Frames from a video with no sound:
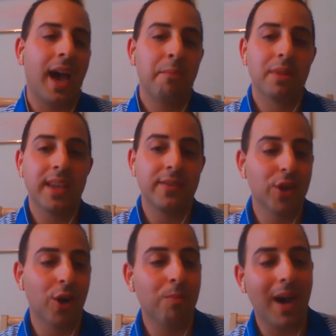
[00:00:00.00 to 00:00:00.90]
I believe
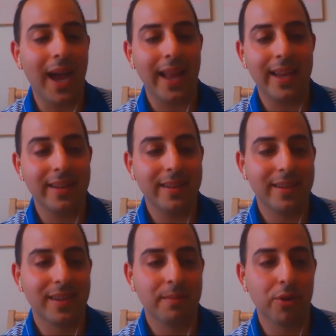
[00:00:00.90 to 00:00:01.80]
Joe Biden
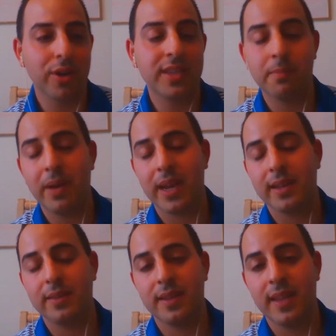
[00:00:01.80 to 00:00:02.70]
Bernie's a
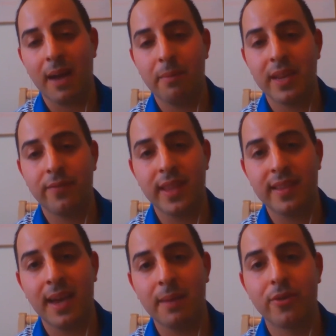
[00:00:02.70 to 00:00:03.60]
better nominee for the
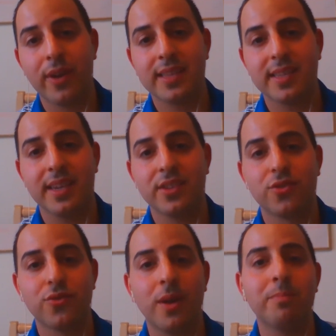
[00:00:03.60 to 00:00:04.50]
Democrats
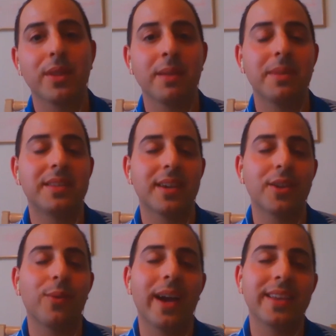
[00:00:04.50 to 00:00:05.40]
against Trump, but let me tell
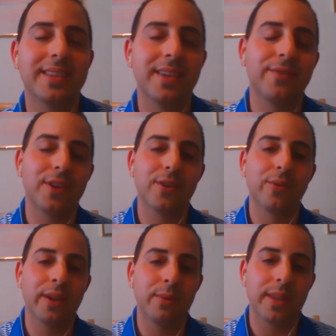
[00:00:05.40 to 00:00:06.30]
you why and see if you
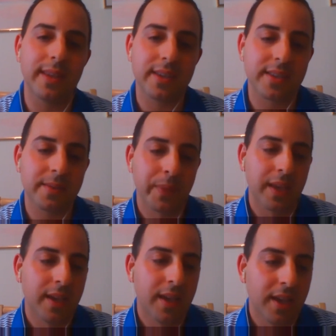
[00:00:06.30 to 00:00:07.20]
agree with this.
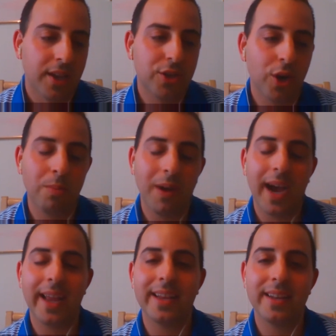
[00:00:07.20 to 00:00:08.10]
Joe
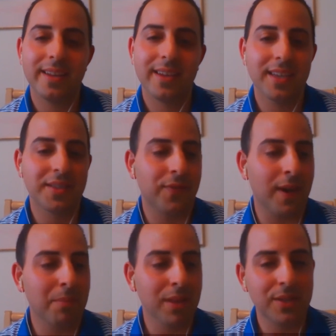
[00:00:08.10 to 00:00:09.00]
Biden is
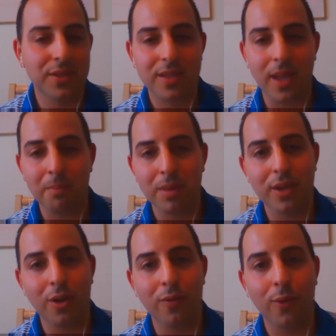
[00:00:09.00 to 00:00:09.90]
fumbling,
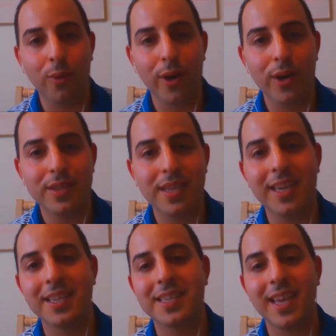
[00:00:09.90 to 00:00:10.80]
stumbling over words. He
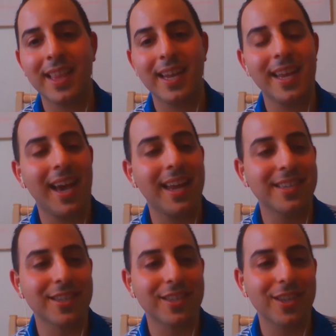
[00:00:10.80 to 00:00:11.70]
can say that he
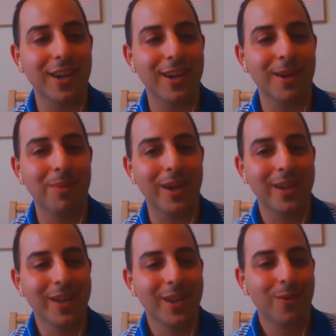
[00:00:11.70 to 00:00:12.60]
has a stutter, but
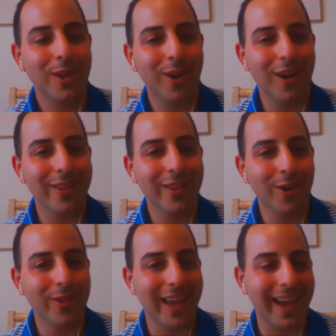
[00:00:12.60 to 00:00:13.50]
we all
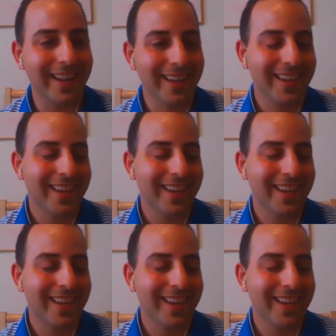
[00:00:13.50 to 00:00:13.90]
know that